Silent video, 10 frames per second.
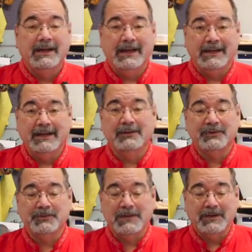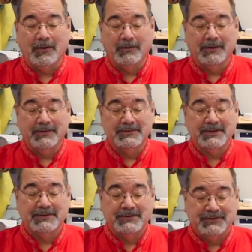In English we call those
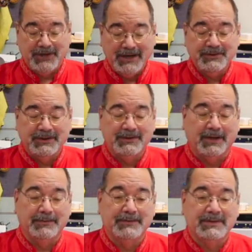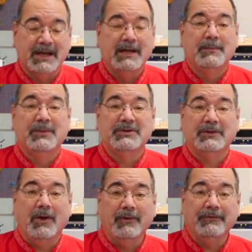changing tones, but you'll
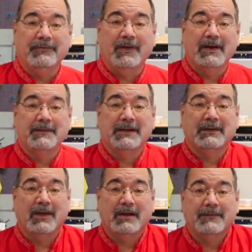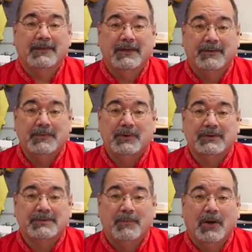also find them in a lot of theory
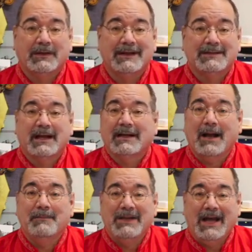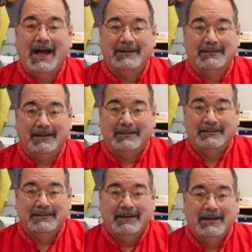books marked as cambiata.
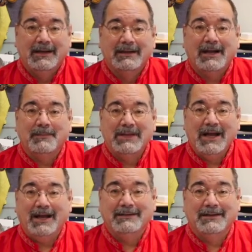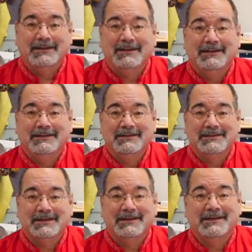Cambiata
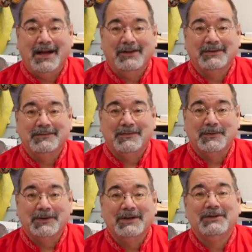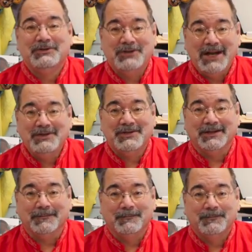is Italian for changing.
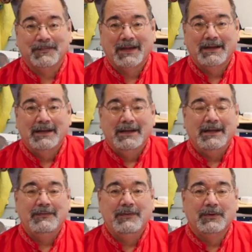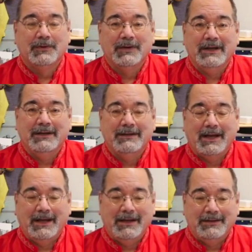If you're in
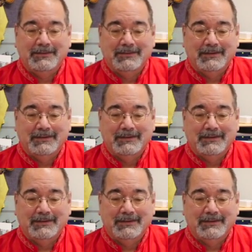a